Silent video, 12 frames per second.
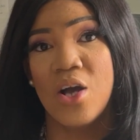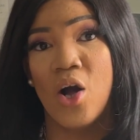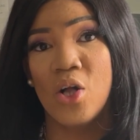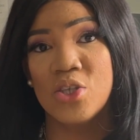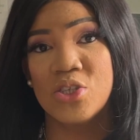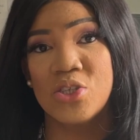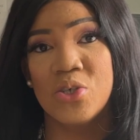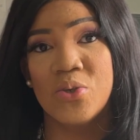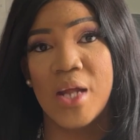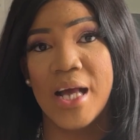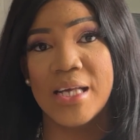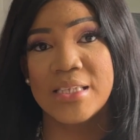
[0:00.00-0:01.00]
also
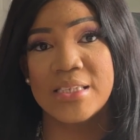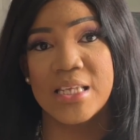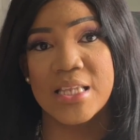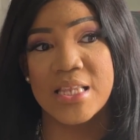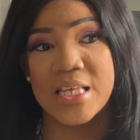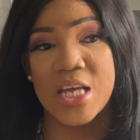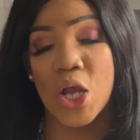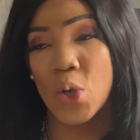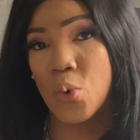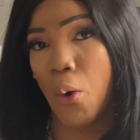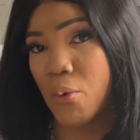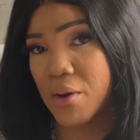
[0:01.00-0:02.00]
known as the
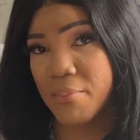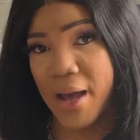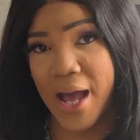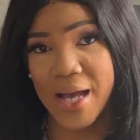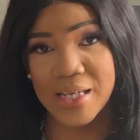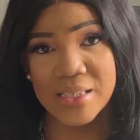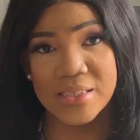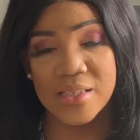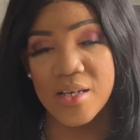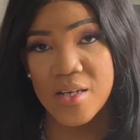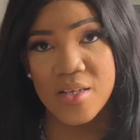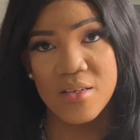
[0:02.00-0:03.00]
quota bags.
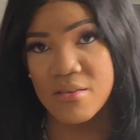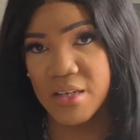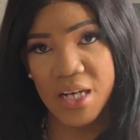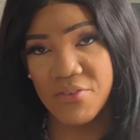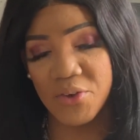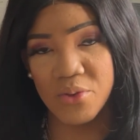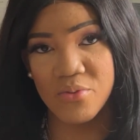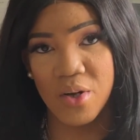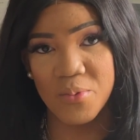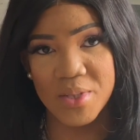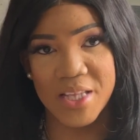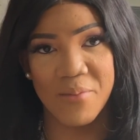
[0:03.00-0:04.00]
You can never go
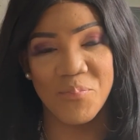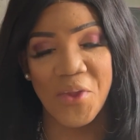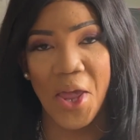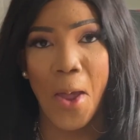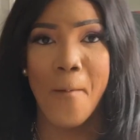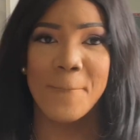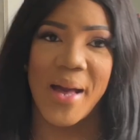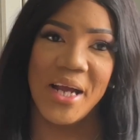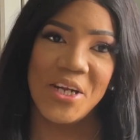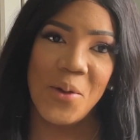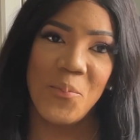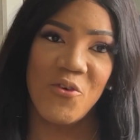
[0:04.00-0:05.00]
wrong with them.
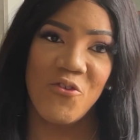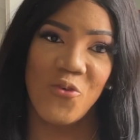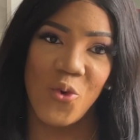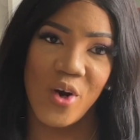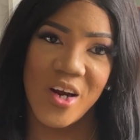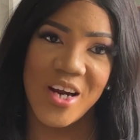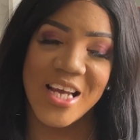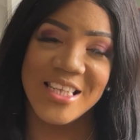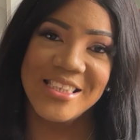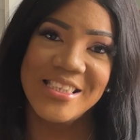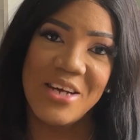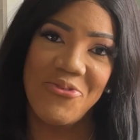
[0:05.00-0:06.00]
Bag number four
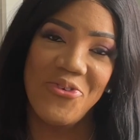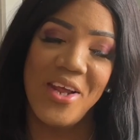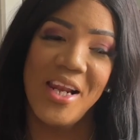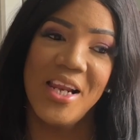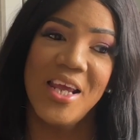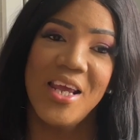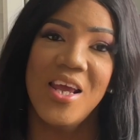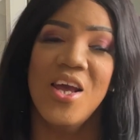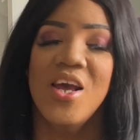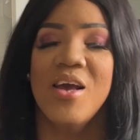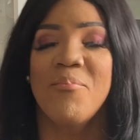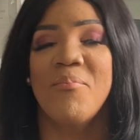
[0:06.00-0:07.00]
is definitely
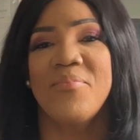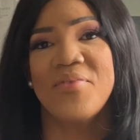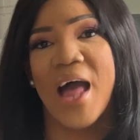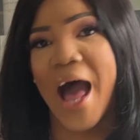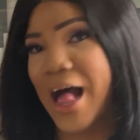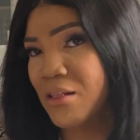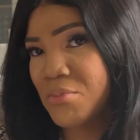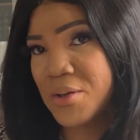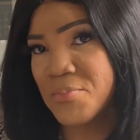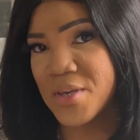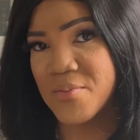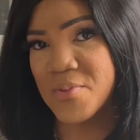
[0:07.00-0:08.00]
ALMA
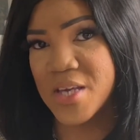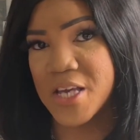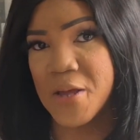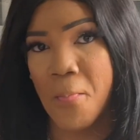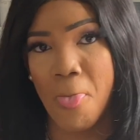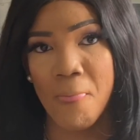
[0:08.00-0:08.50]
BB